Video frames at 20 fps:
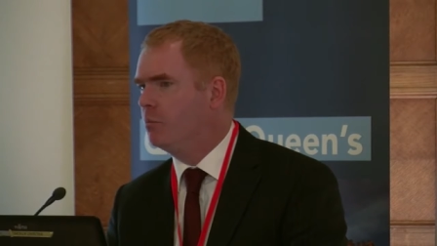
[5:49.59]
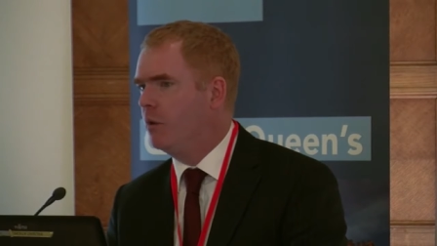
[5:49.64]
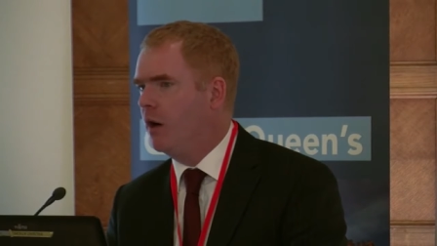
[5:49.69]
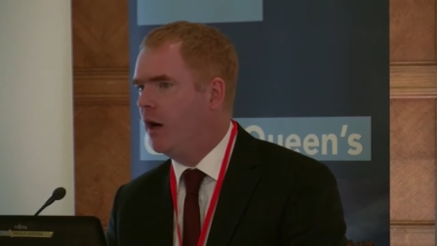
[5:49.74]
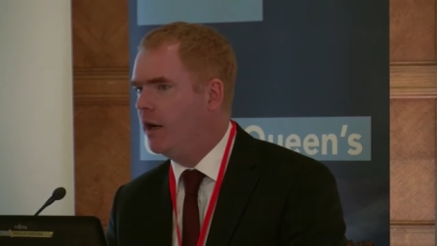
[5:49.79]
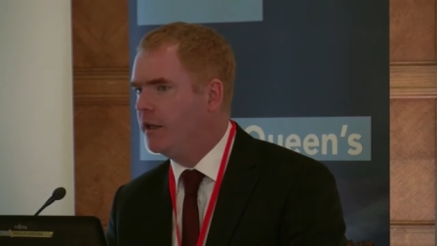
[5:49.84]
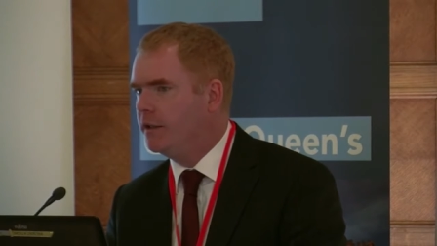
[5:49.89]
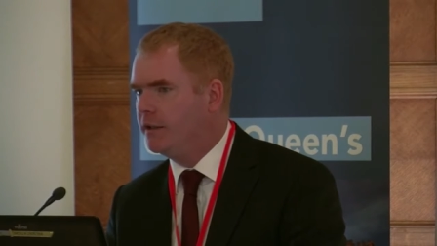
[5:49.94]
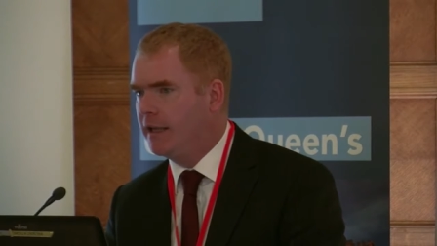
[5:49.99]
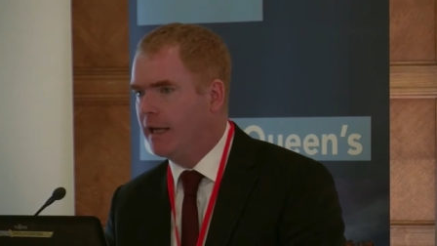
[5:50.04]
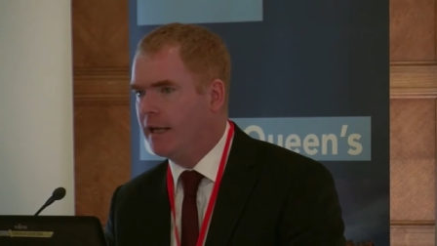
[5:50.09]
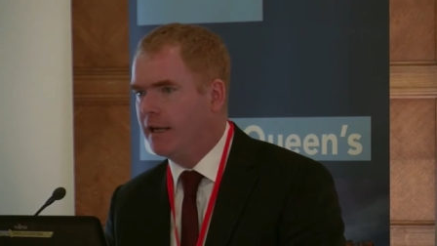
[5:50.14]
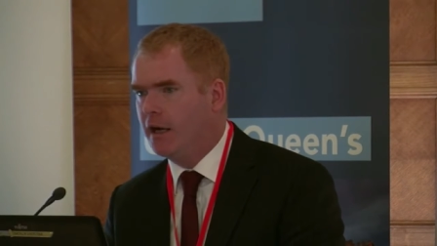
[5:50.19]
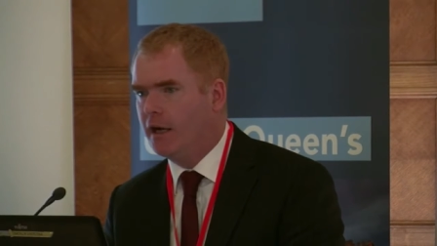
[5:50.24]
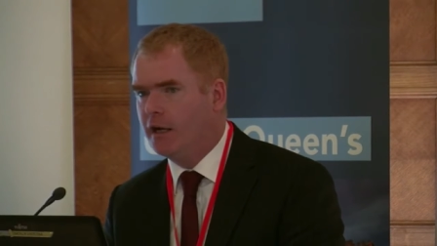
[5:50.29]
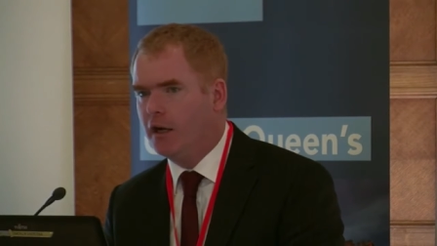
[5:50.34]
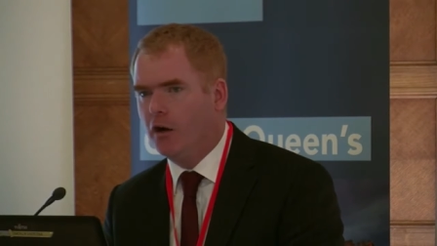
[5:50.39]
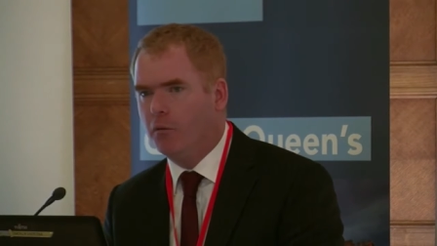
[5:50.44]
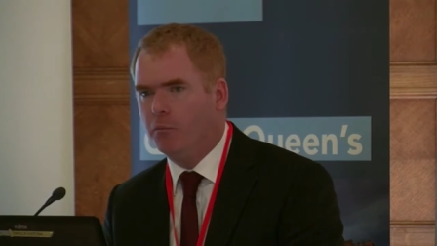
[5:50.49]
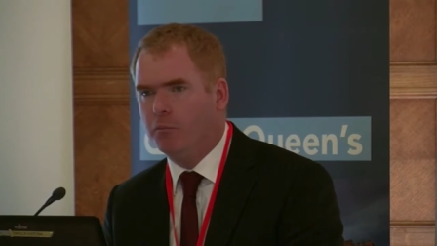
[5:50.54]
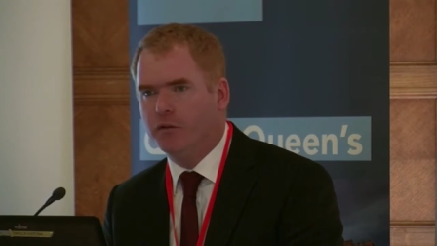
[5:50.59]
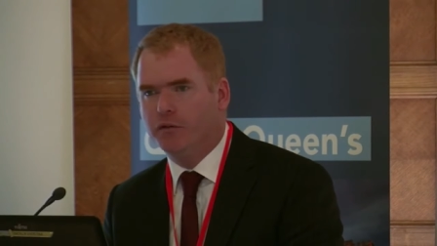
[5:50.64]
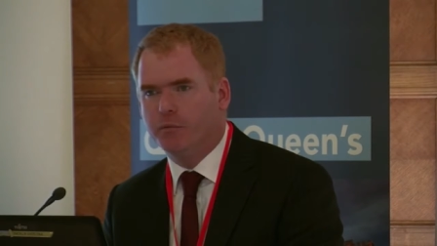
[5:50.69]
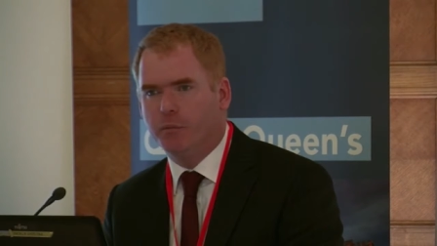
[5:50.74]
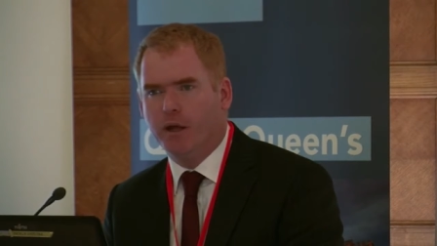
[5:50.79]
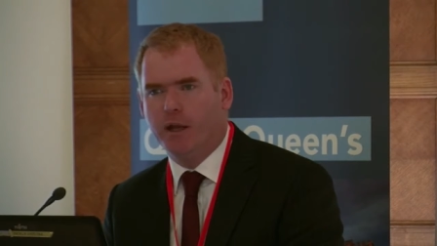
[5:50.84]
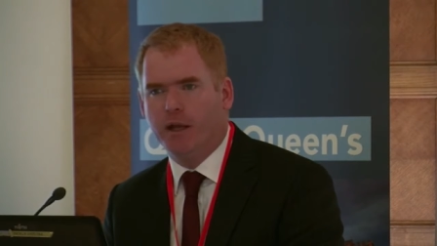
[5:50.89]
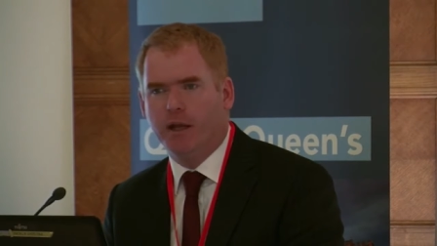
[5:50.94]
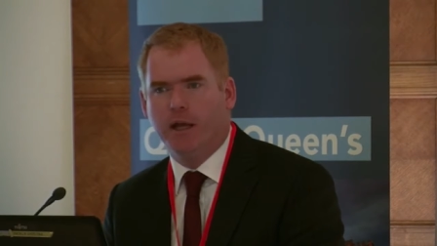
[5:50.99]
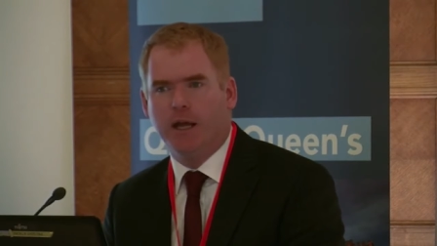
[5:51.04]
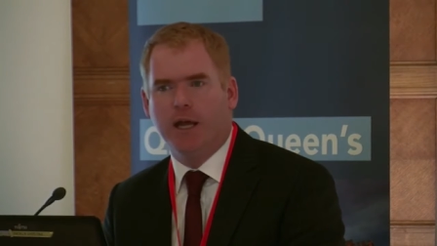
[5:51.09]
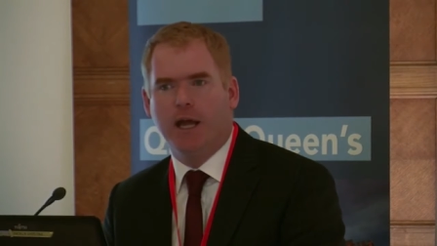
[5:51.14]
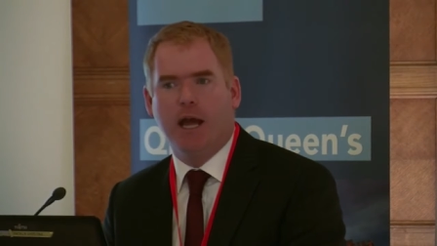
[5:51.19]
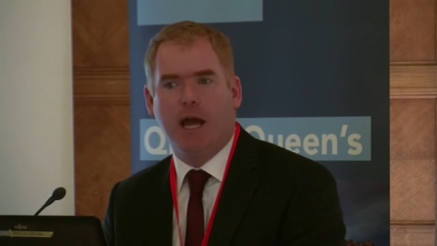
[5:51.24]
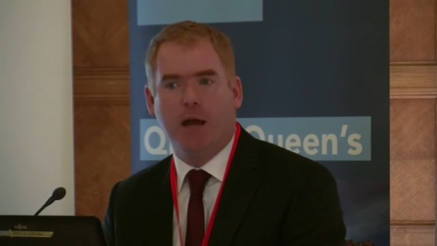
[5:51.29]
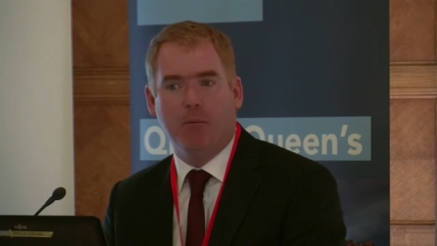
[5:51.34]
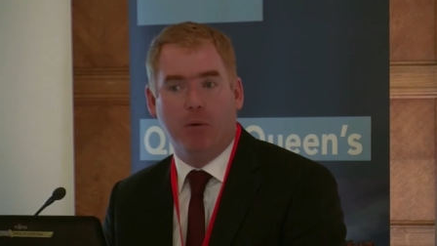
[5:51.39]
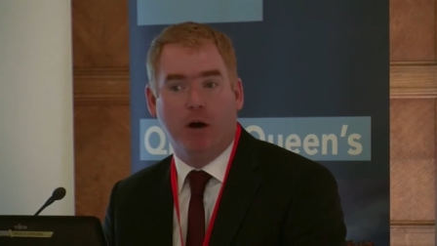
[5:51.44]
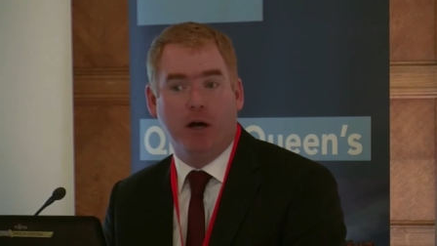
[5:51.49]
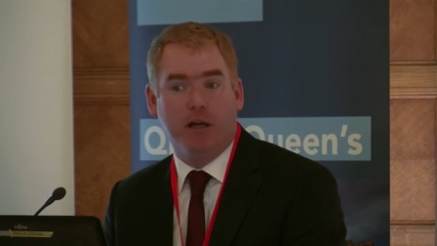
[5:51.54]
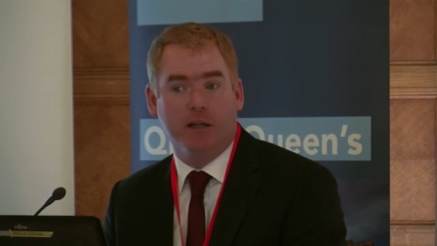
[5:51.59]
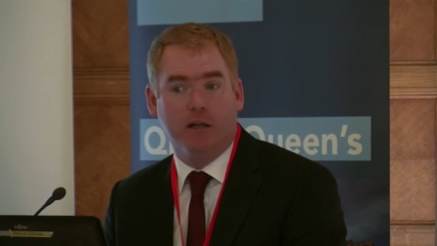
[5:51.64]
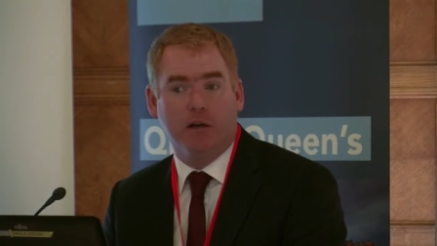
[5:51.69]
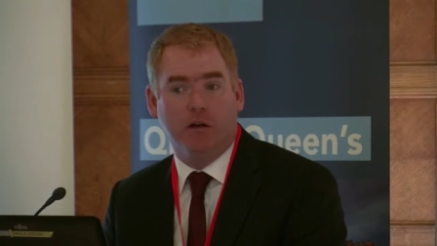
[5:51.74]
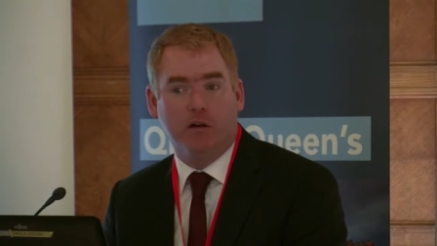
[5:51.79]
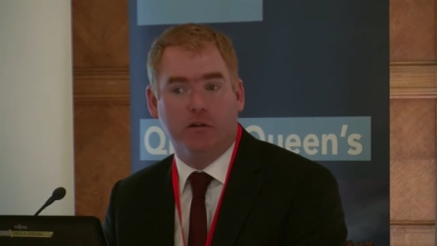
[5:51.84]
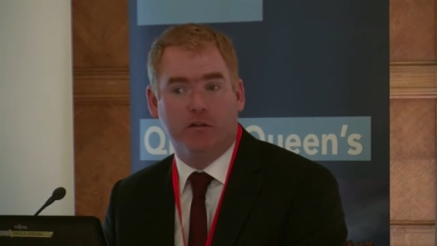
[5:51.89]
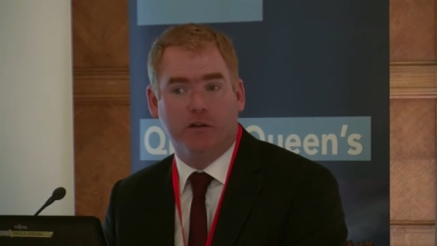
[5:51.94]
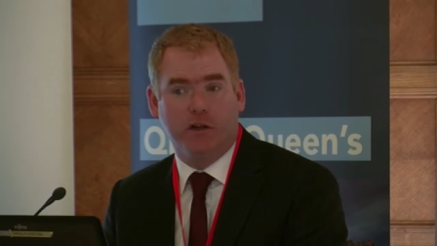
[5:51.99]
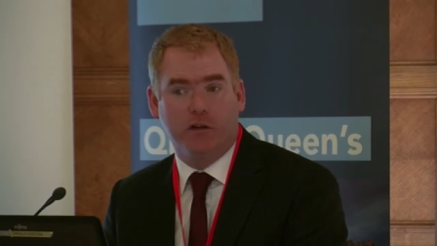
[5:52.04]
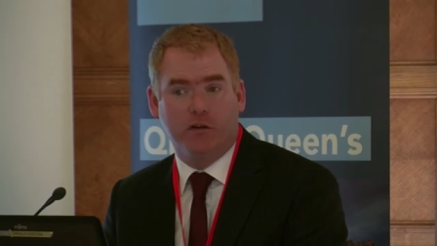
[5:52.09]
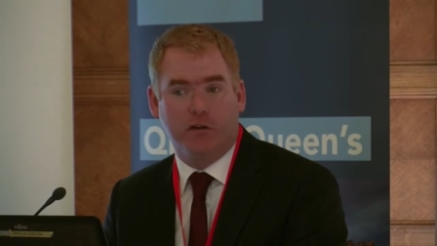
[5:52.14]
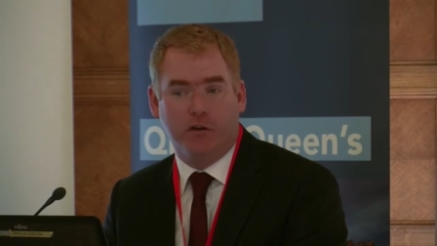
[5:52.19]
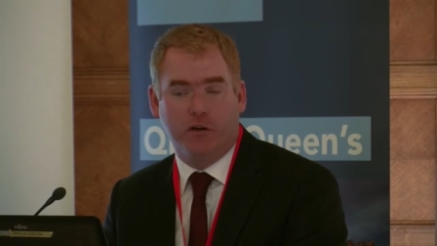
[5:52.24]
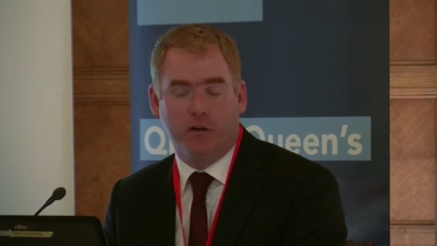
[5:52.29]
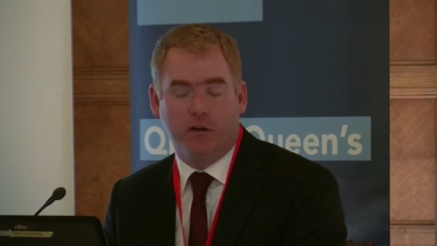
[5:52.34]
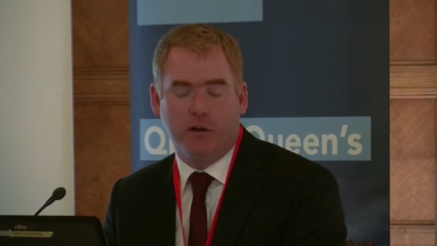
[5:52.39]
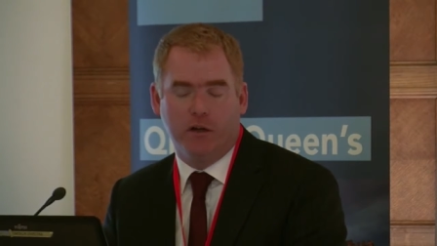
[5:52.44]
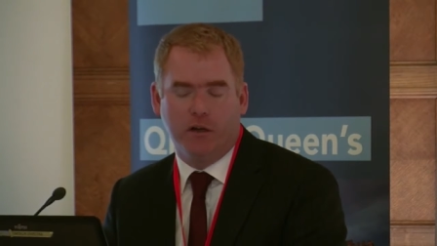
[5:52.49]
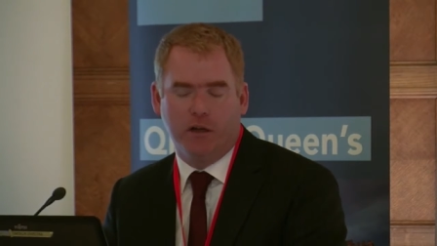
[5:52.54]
by the NI Ombudsman and by the Law Centre